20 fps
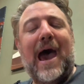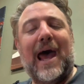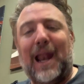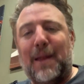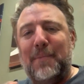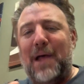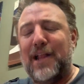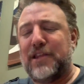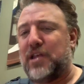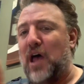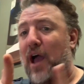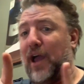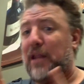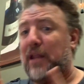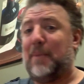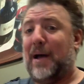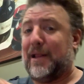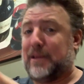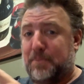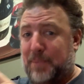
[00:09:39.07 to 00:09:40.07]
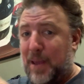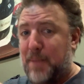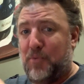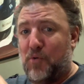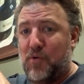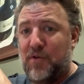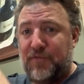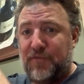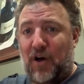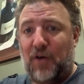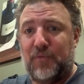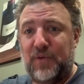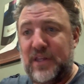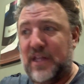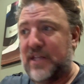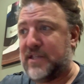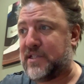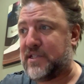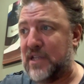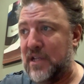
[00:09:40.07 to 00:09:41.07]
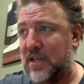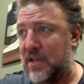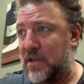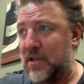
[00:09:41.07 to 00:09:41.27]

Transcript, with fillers: and I'm not talking about the people involved with this